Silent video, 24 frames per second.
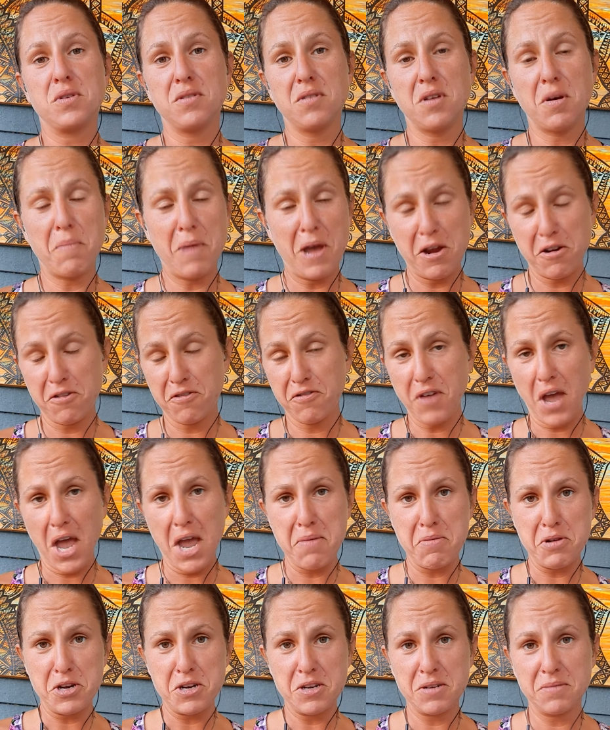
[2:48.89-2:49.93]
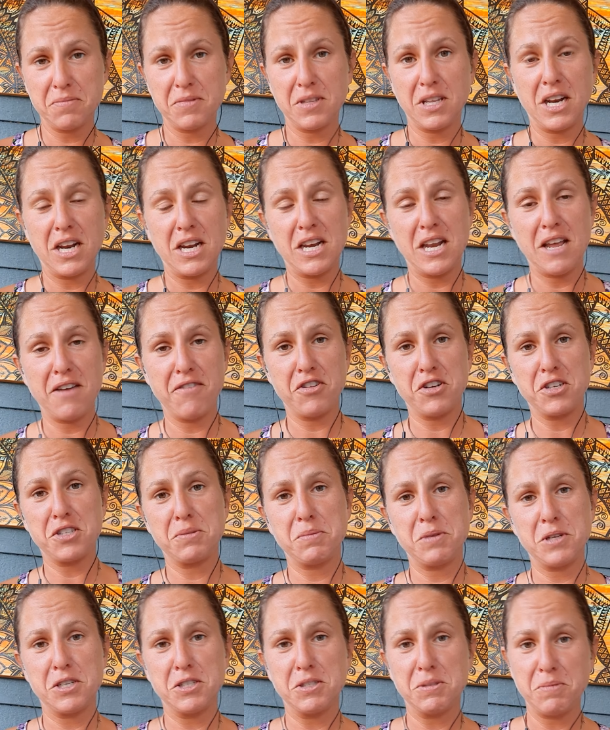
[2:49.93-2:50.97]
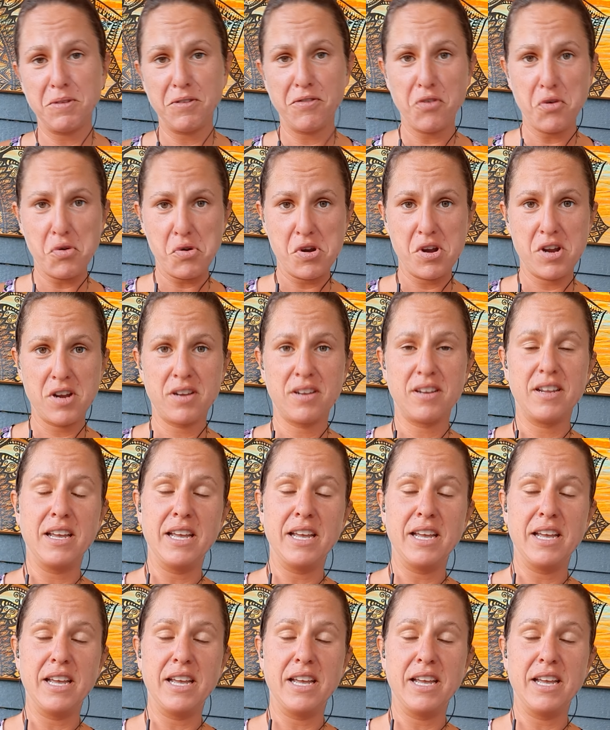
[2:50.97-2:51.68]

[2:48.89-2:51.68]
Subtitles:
amount of fiber that I'd never experienced before,